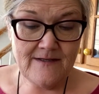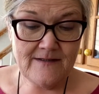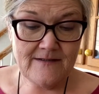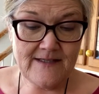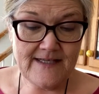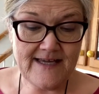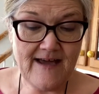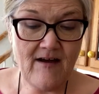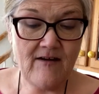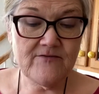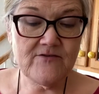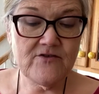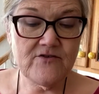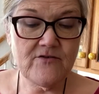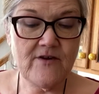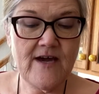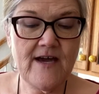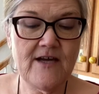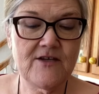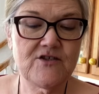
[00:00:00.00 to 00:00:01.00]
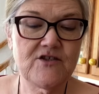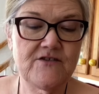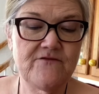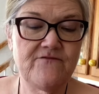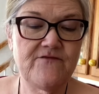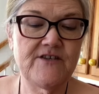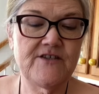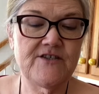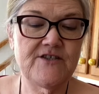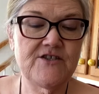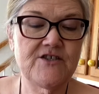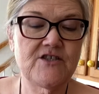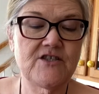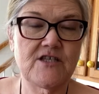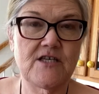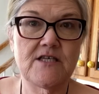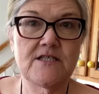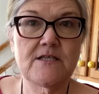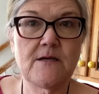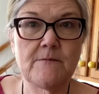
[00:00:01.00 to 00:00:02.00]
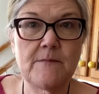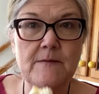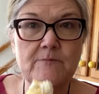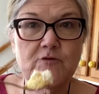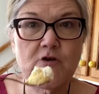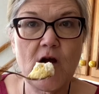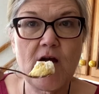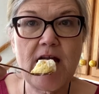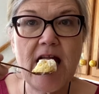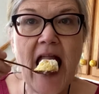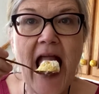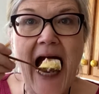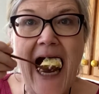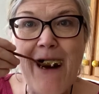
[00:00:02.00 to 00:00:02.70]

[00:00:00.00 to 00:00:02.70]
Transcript: Like, how often do I actually finish, like, something I'm trying?